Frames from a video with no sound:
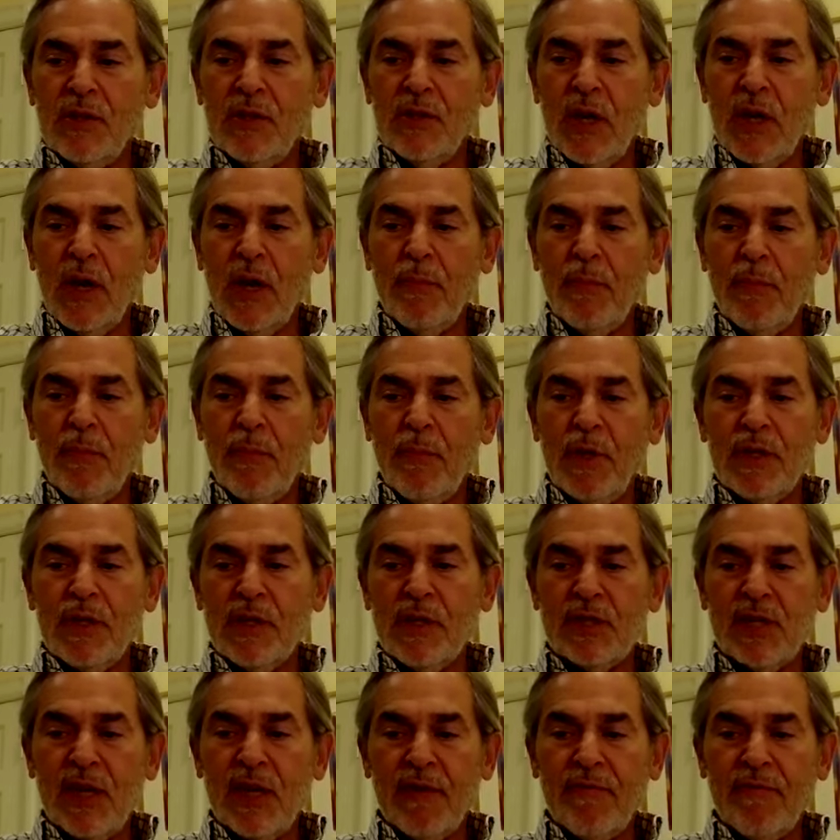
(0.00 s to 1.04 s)
We come into
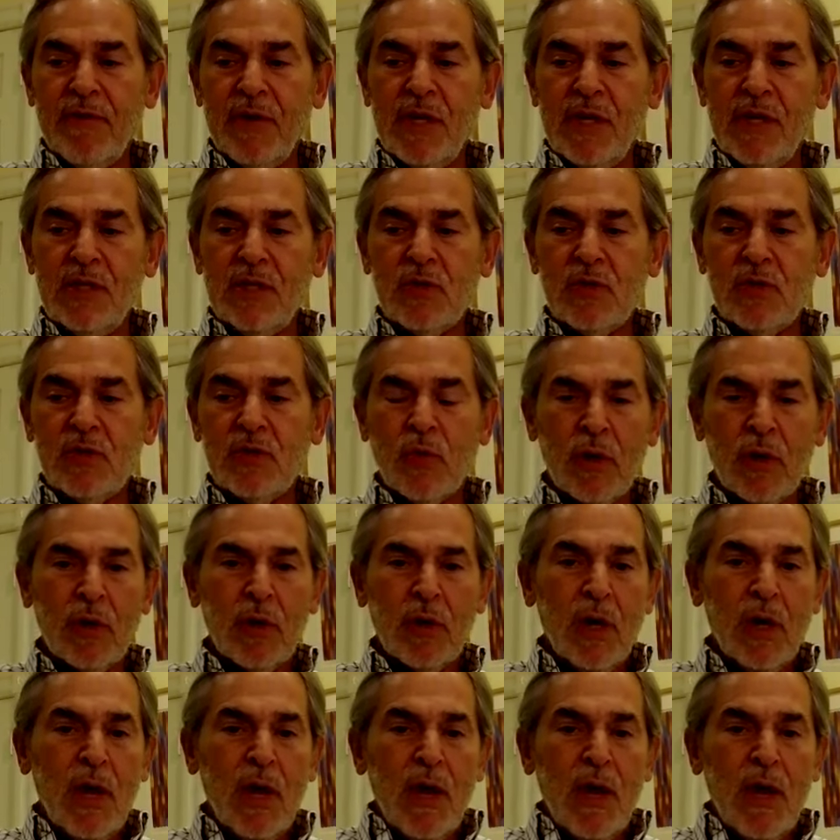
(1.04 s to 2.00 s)
the 70s, we're